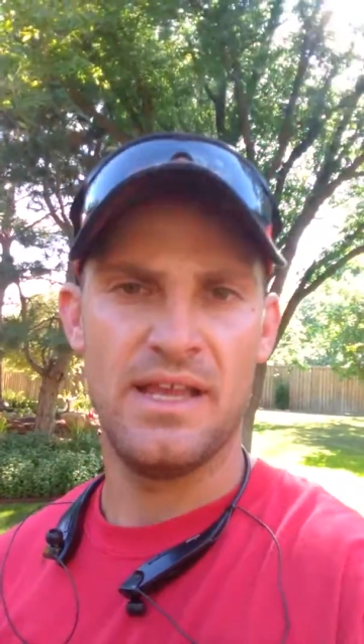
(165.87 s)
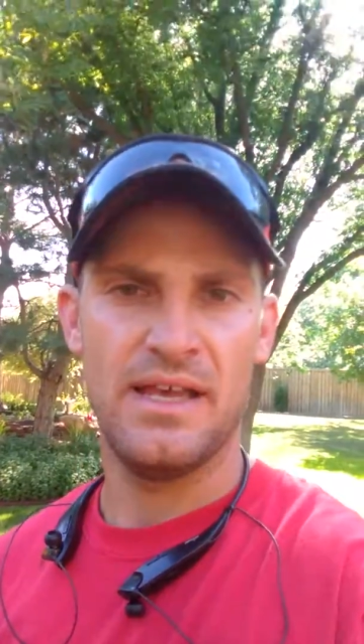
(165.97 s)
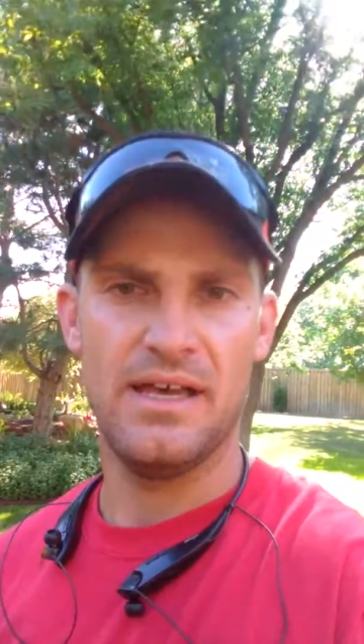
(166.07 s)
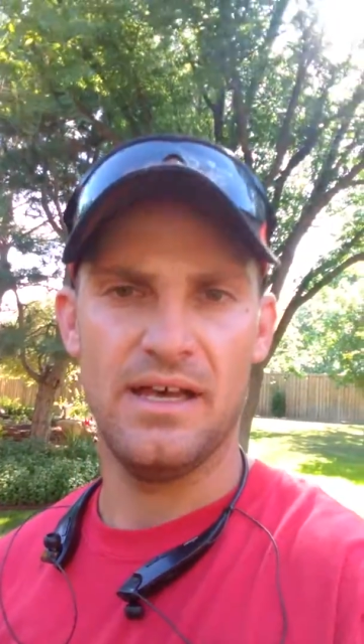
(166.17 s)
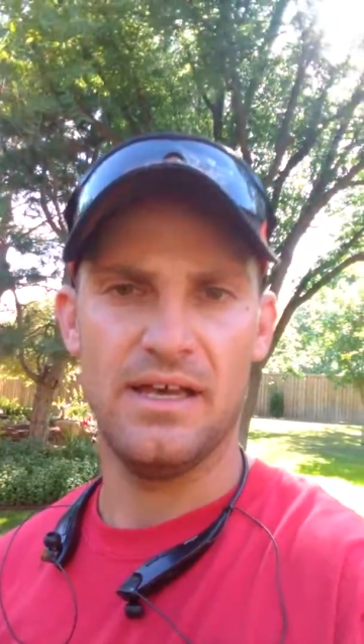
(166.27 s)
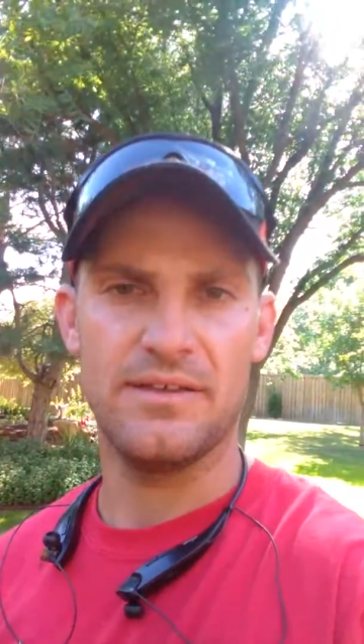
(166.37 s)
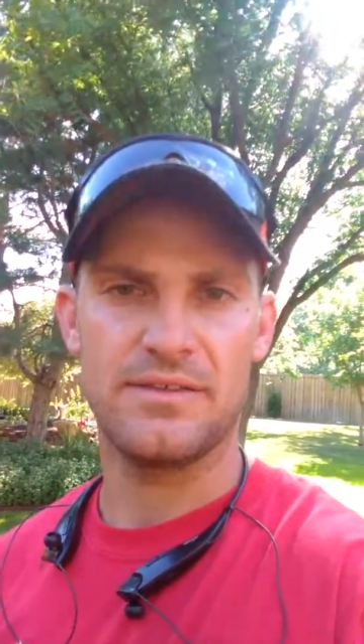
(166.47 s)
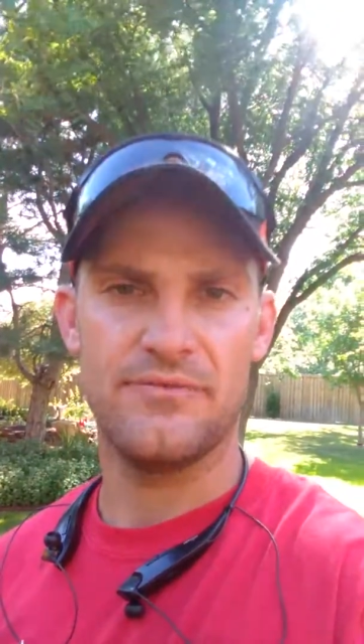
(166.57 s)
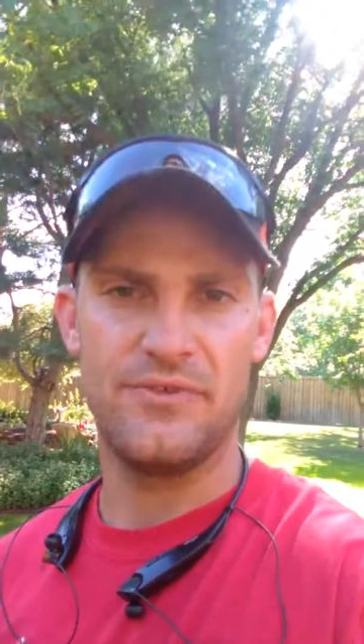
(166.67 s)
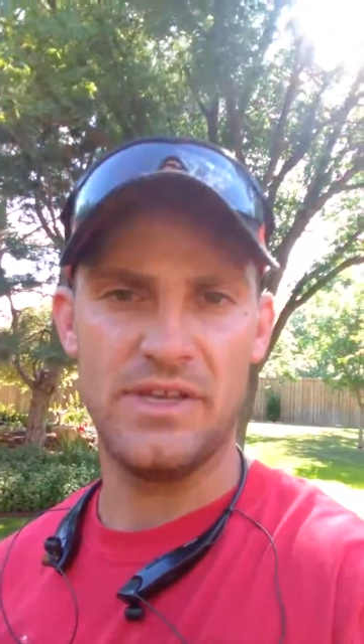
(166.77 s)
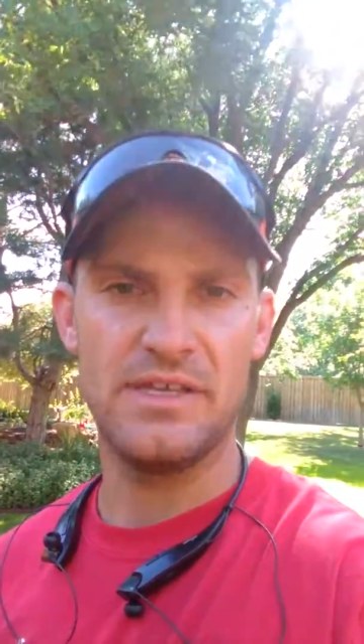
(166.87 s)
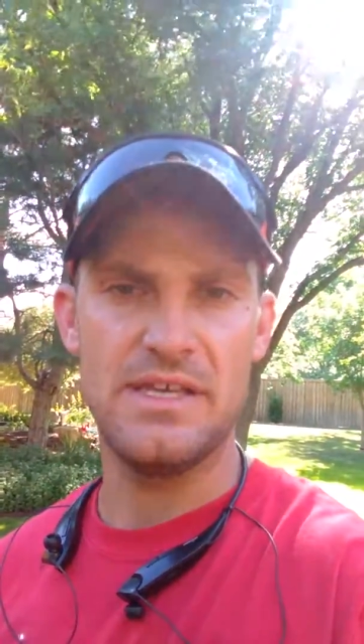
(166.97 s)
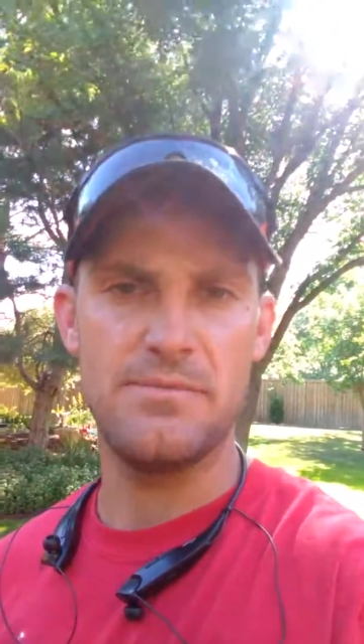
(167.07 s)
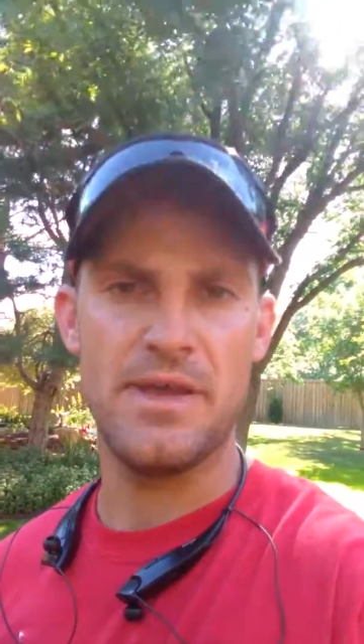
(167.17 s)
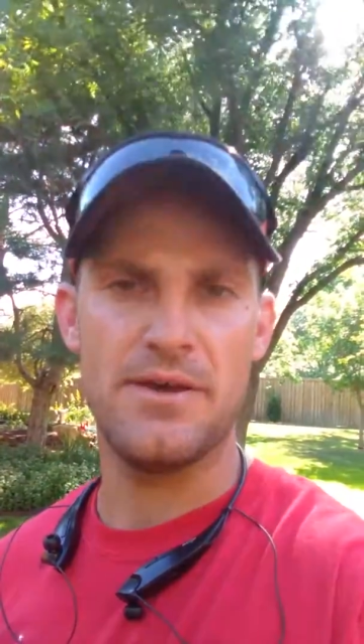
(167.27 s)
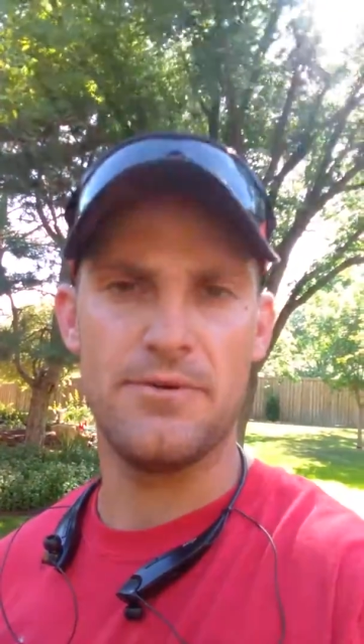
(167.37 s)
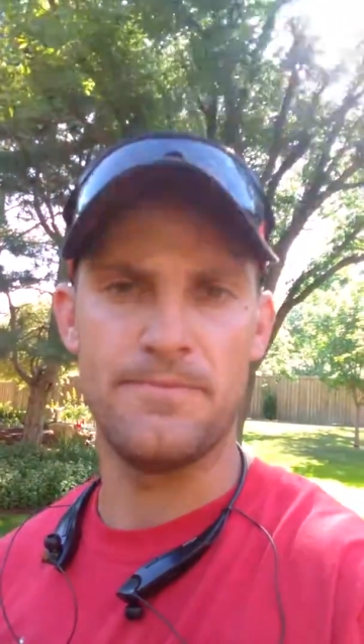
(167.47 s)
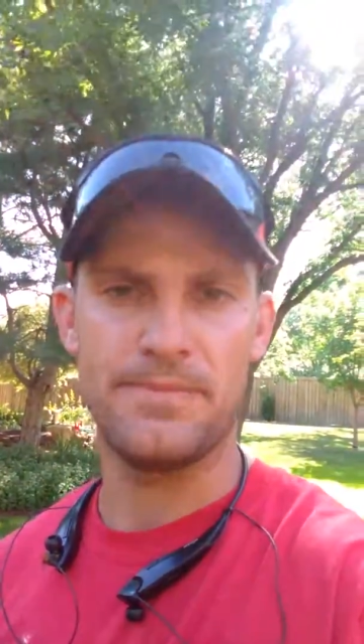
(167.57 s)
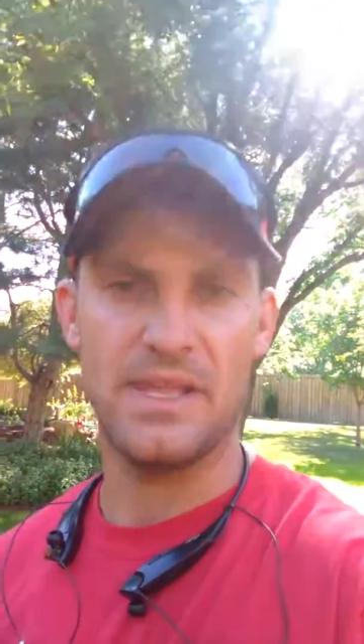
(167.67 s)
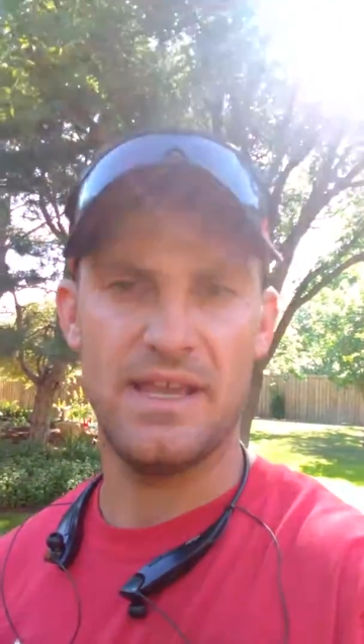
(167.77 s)
via email,
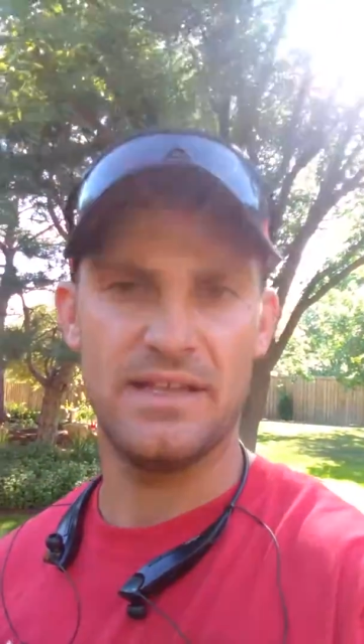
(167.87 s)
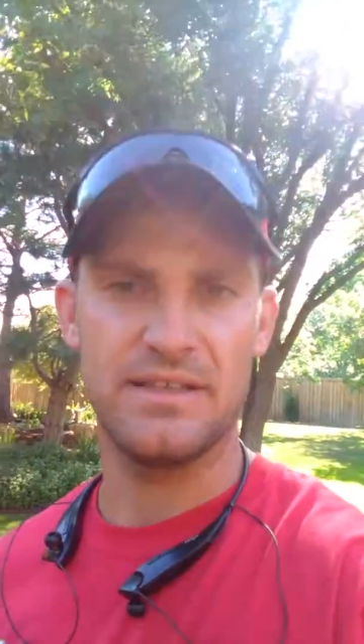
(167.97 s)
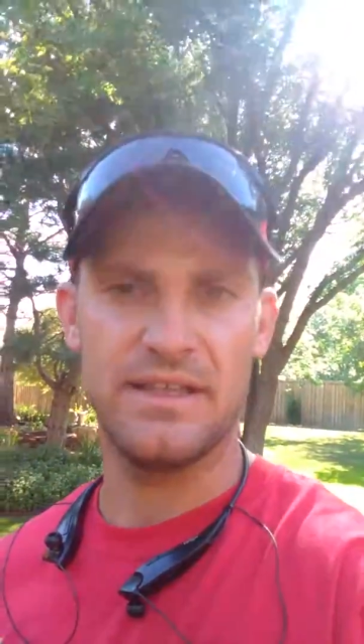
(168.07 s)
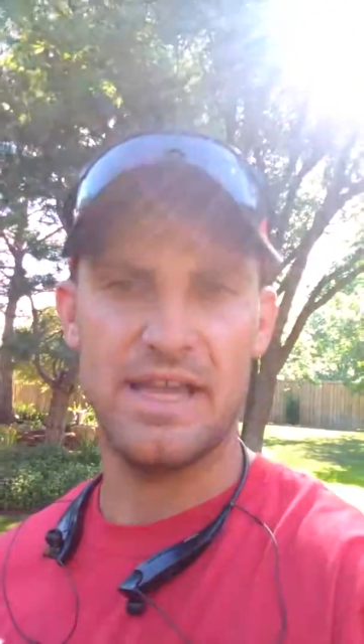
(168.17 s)
and